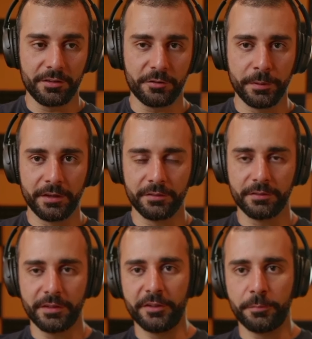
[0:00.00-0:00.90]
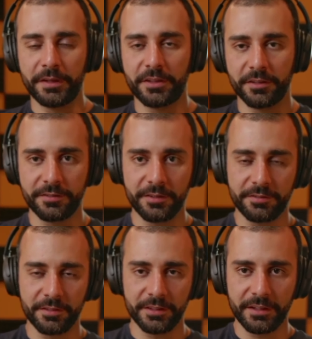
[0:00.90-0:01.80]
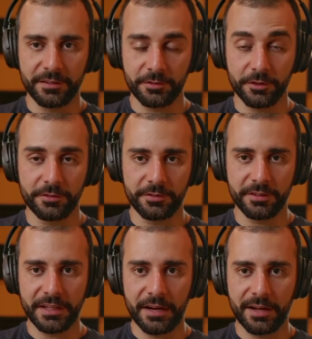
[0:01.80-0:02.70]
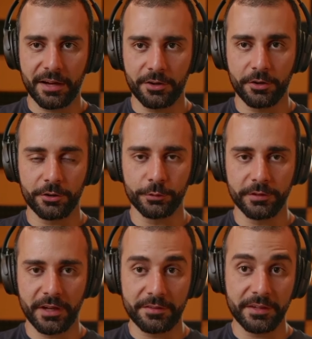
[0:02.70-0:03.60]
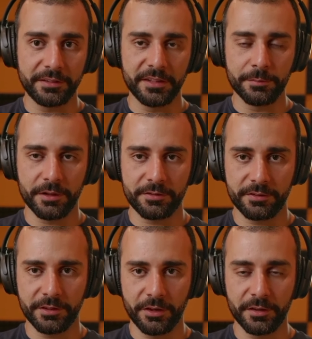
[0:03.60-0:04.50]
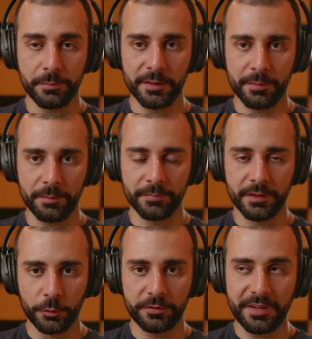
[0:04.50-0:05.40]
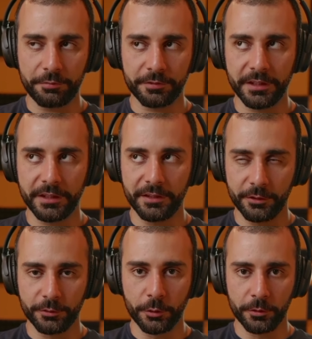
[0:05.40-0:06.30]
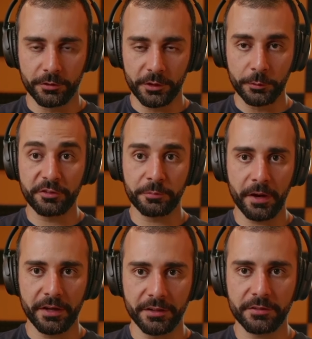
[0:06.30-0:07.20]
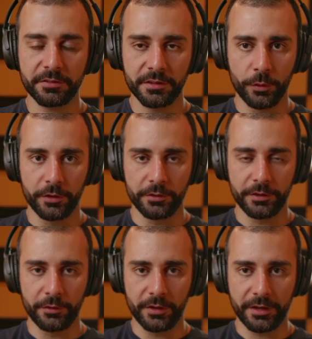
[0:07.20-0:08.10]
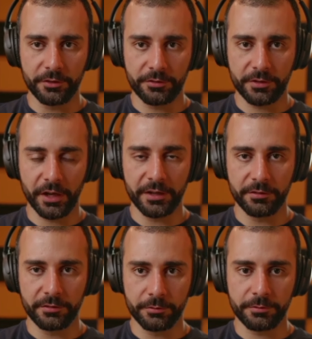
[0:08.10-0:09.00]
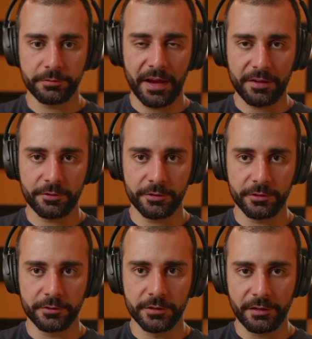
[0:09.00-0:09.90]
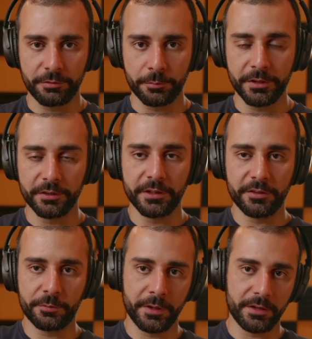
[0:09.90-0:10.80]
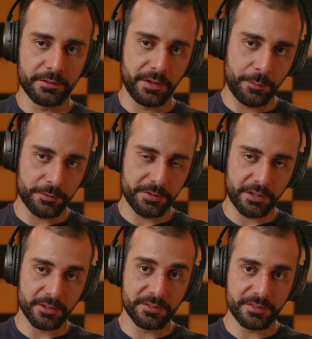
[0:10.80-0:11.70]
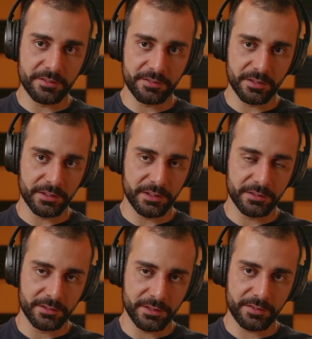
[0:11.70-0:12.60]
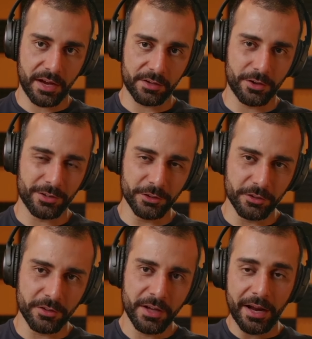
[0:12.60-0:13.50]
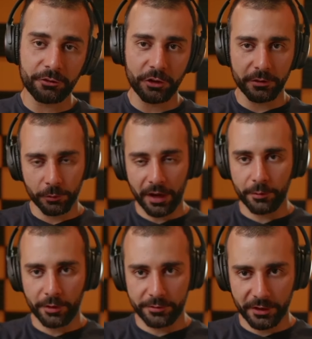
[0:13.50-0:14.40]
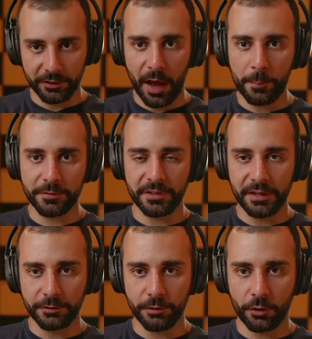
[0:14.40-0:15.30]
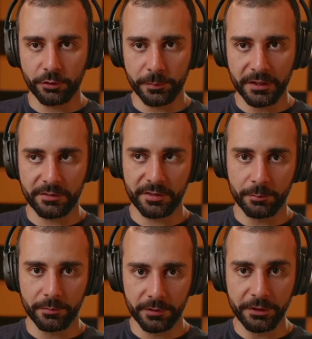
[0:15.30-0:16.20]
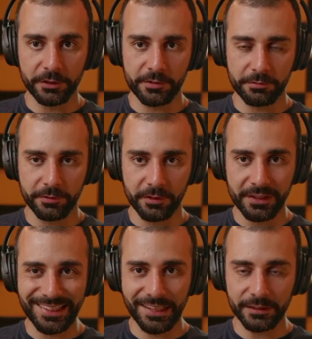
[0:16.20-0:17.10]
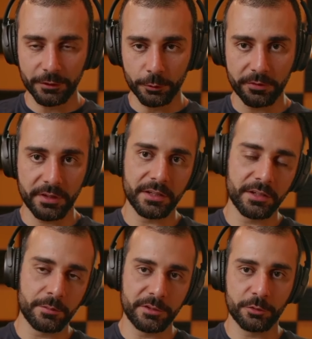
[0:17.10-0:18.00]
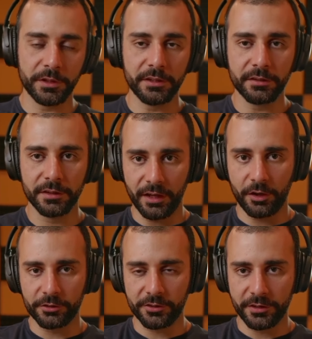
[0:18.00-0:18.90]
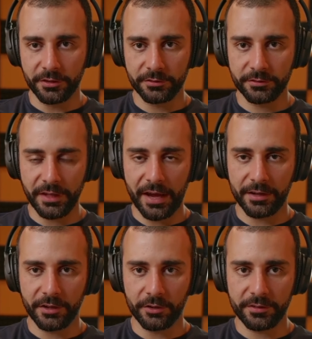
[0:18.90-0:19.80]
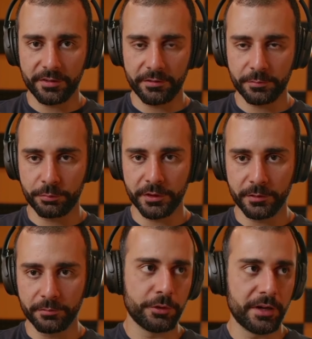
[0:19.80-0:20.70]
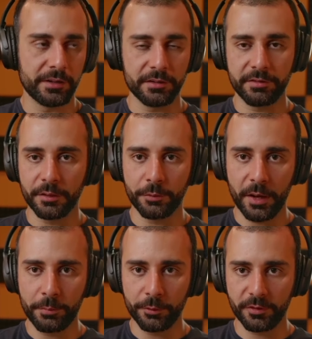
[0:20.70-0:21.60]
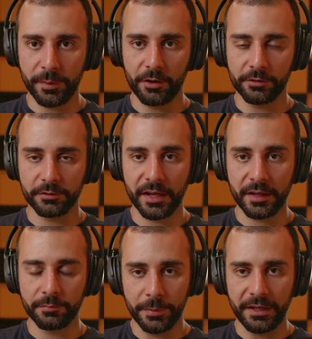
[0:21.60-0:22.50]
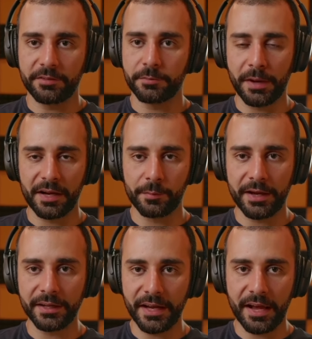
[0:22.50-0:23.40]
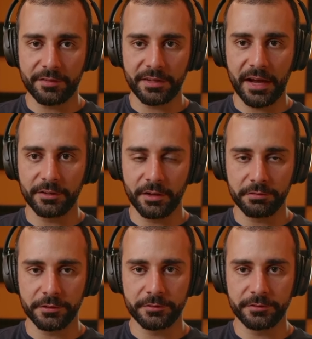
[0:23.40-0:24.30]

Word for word: It's been it's been consistently it's consistently gotten harder over the last eighteen months. You know, at the minimum, there was definitely you know there were there were spikes where you know lenders tightened faster at different periods, but I would say consistently it's gotten harder. There, and actually, I, I would say on the opposite end, there've also been some periods of light loosening in between. Uh, I'll just, you know, data and all that stuff is pretty readily available. I post about all the time. But yes, bottom line, it has gotten tougher.